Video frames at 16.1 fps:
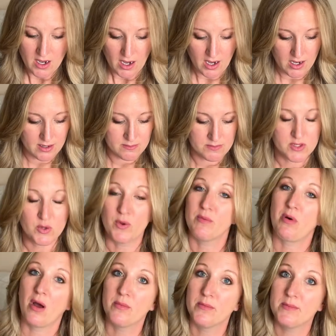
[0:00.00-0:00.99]
Um, the only
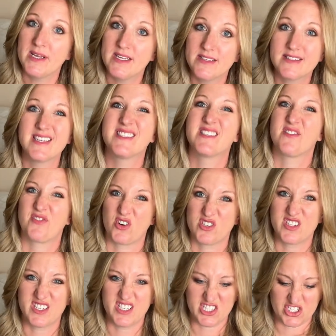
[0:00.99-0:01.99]
problem is it's a
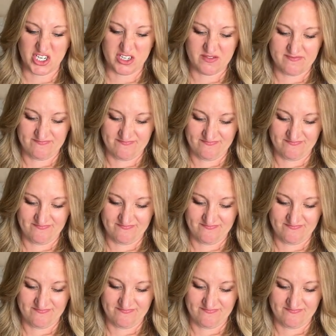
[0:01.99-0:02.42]
first edition.